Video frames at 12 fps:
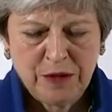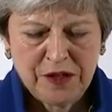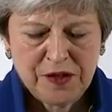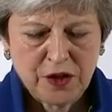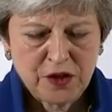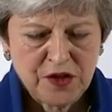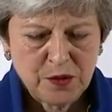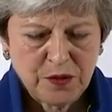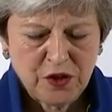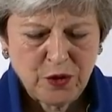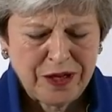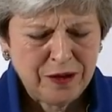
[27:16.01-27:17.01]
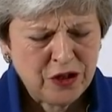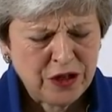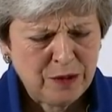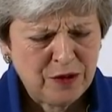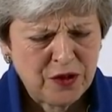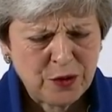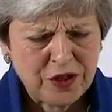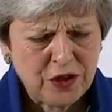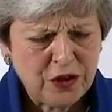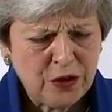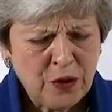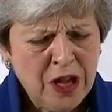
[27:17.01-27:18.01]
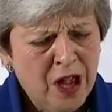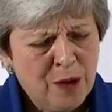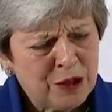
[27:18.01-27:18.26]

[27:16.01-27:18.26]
my discussions with Chairman 22.